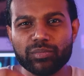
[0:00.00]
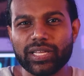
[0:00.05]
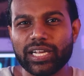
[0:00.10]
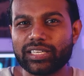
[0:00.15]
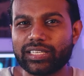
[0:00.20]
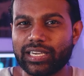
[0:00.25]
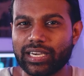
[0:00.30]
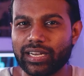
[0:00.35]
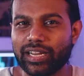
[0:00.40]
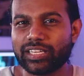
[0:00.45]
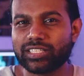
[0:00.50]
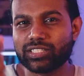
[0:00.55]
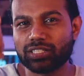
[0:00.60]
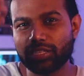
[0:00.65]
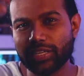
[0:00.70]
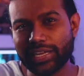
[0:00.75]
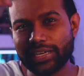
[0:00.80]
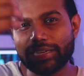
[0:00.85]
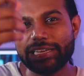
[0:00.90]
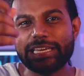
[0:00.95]
that connects
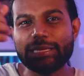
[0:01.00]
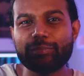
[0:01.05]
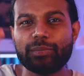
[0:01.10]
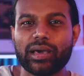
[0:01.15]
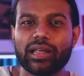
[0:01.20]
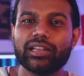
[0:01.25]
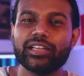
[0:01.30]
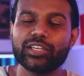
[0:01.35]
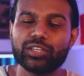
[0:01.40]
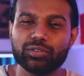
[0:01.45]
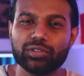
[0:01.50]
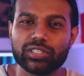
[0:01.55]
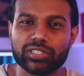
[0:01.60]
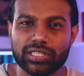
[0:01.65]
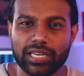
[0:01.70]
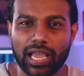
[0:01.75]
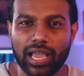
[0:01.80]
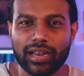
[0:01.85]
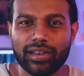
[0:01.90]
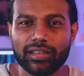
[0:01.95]
the LED panel into the
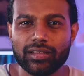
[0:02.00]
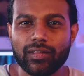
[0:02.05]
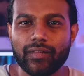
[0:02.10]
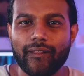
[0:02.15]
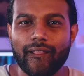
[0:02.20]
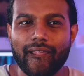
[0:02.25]
stand.